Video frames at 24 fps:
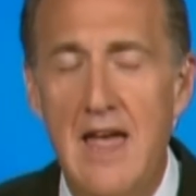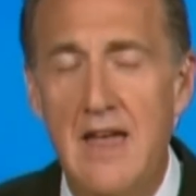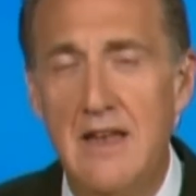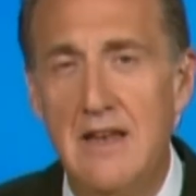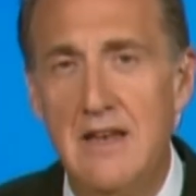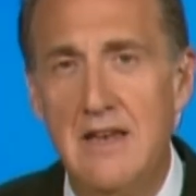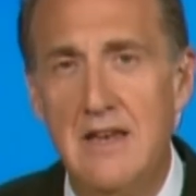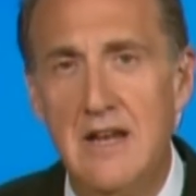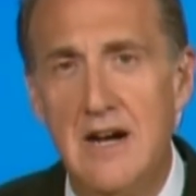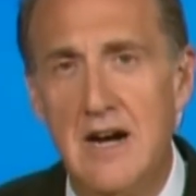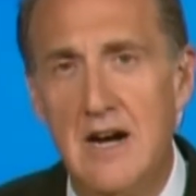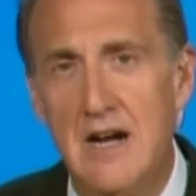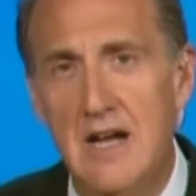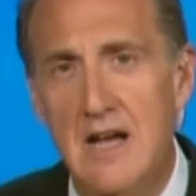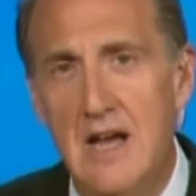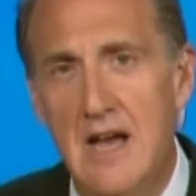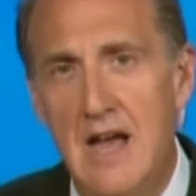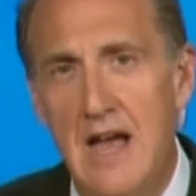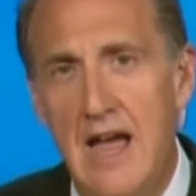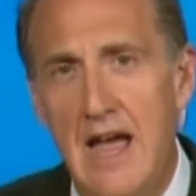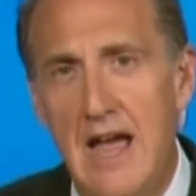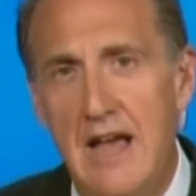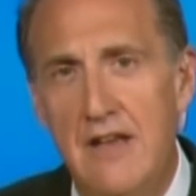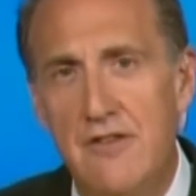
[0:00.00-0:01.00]
And uh,
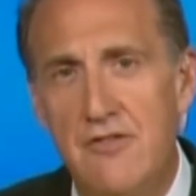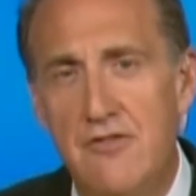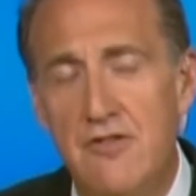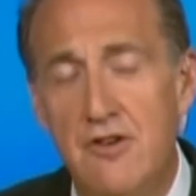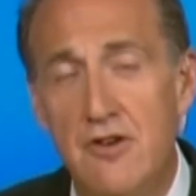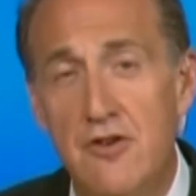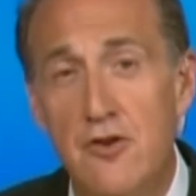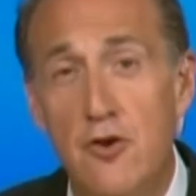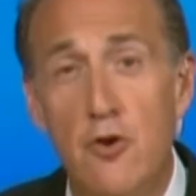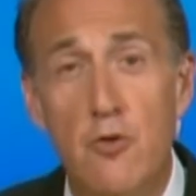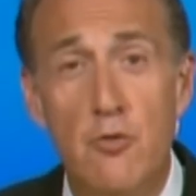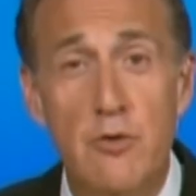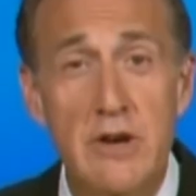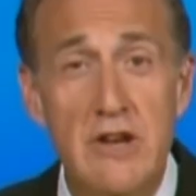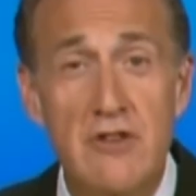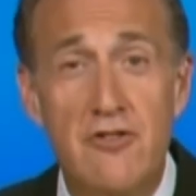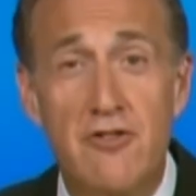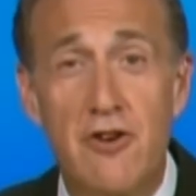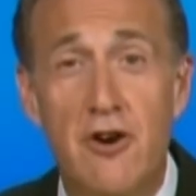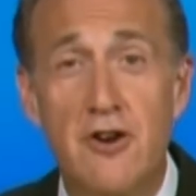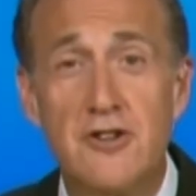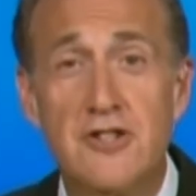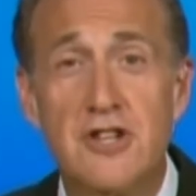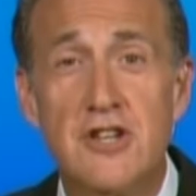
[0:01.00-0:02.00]
as uh, your
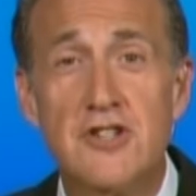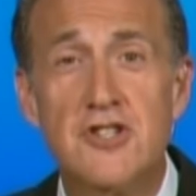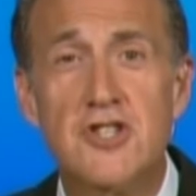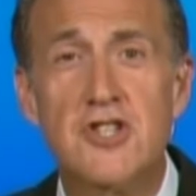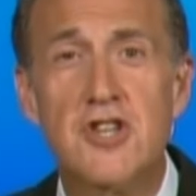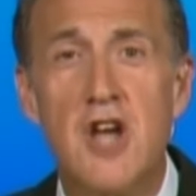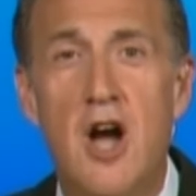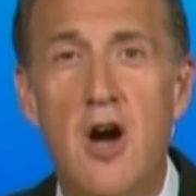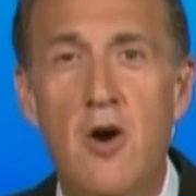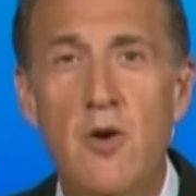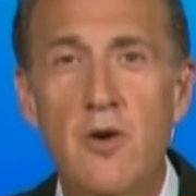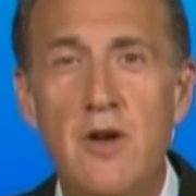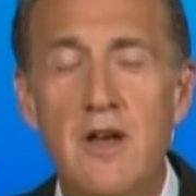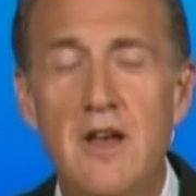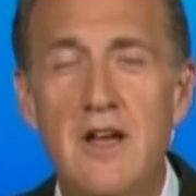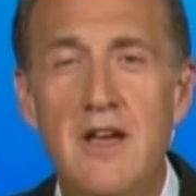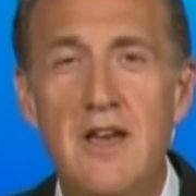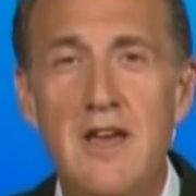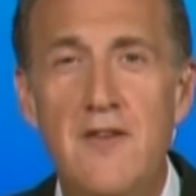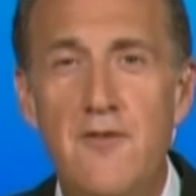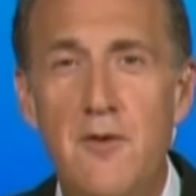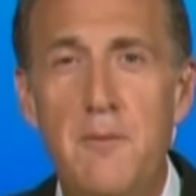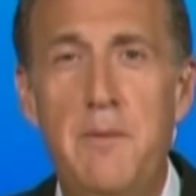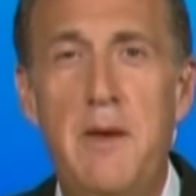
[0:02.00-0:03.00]
research has shown,
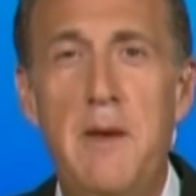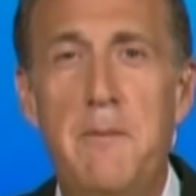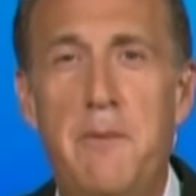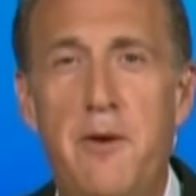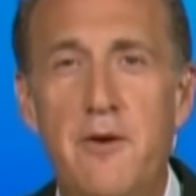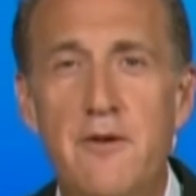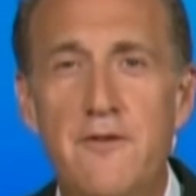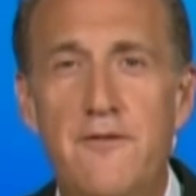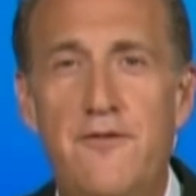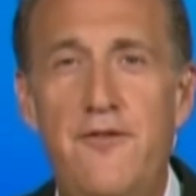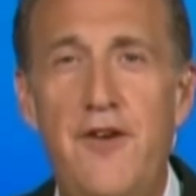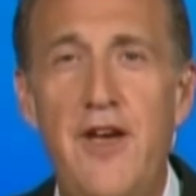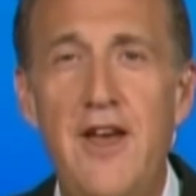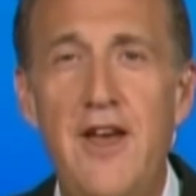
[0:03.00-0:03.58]
uh, even people in